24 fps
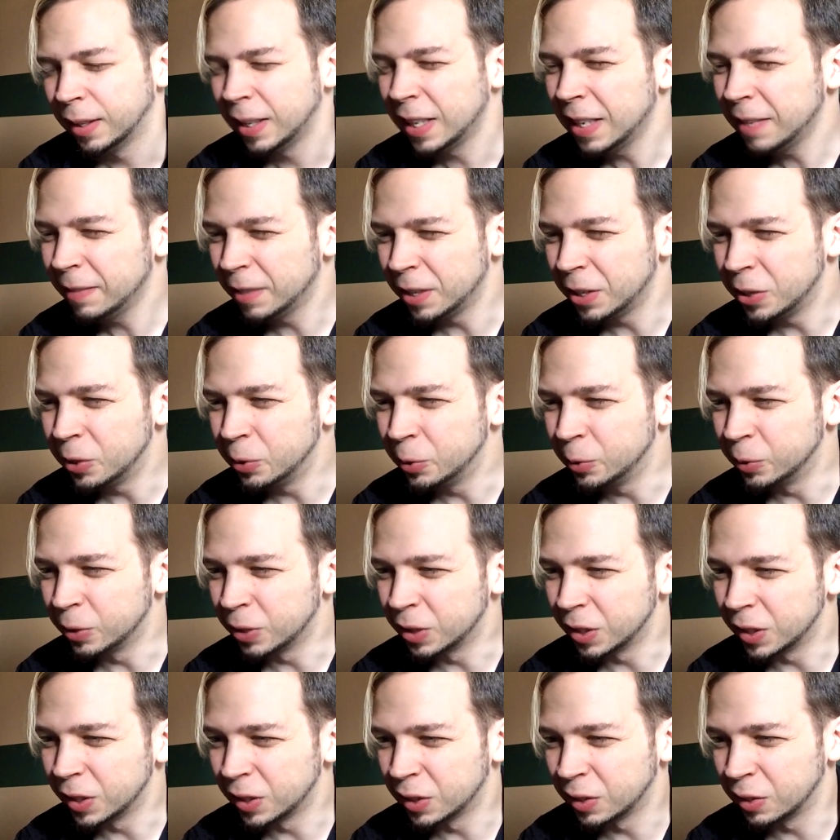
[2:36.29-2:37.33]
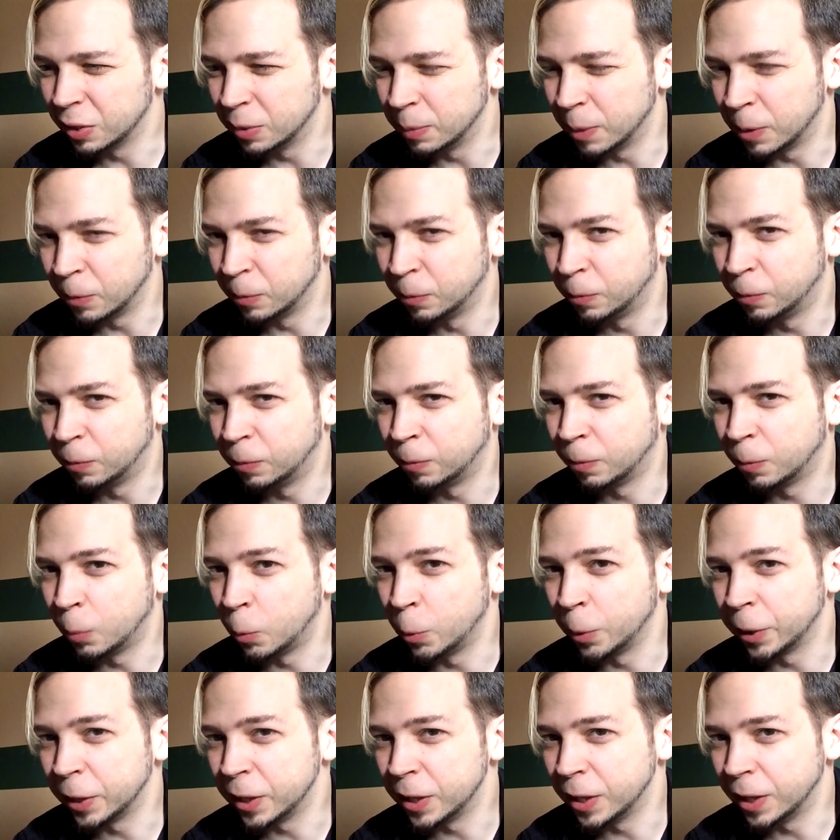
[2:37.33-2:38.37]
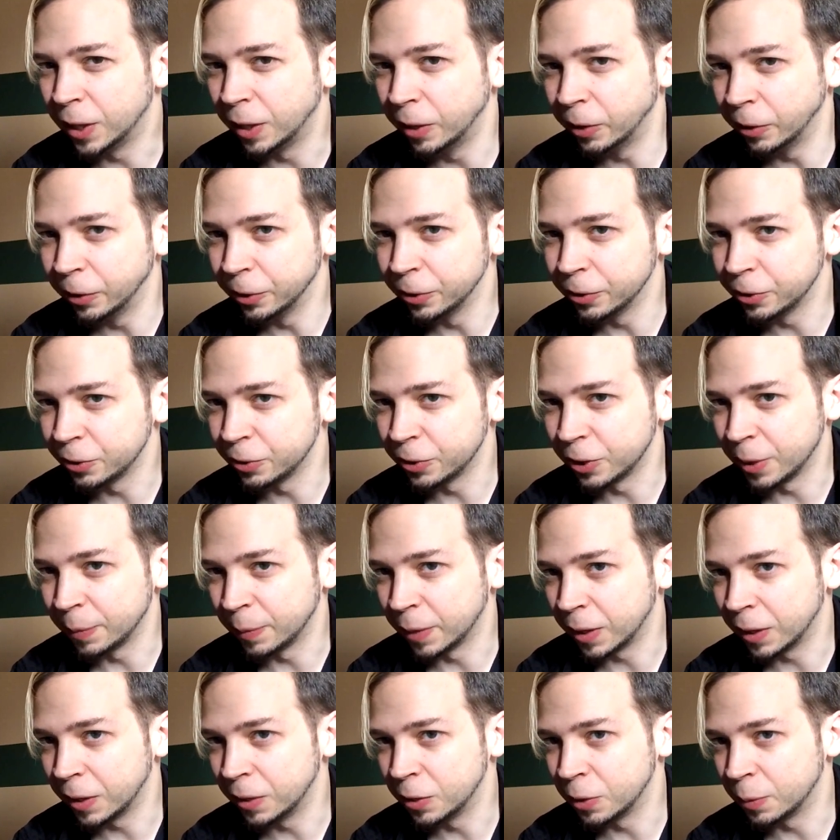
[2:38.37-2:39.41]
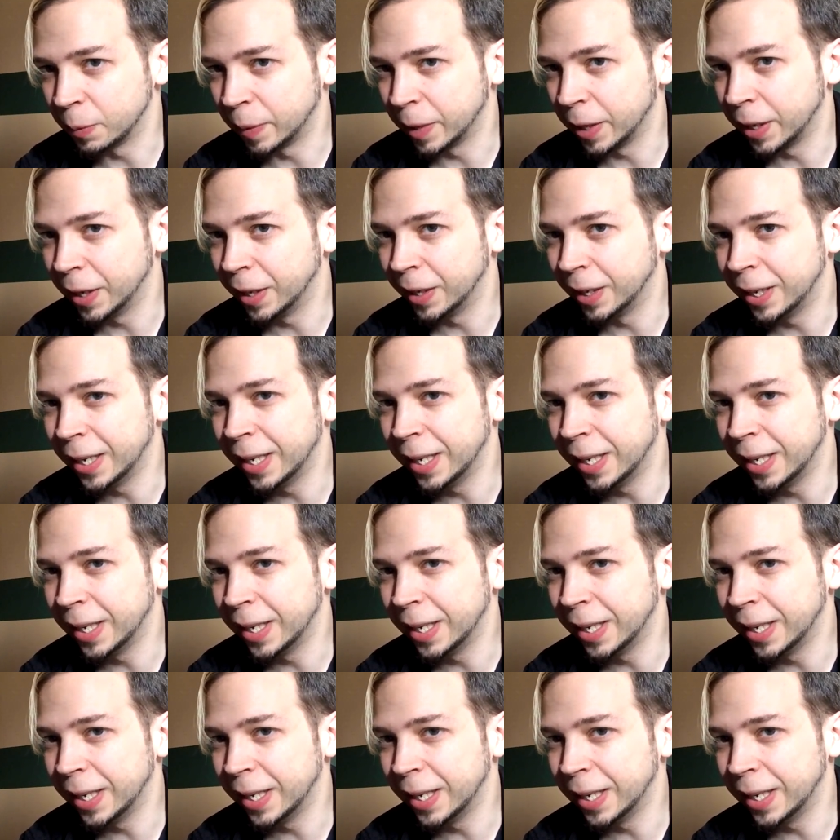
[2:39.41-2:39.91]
even used, it's still about $40 or something in Japan.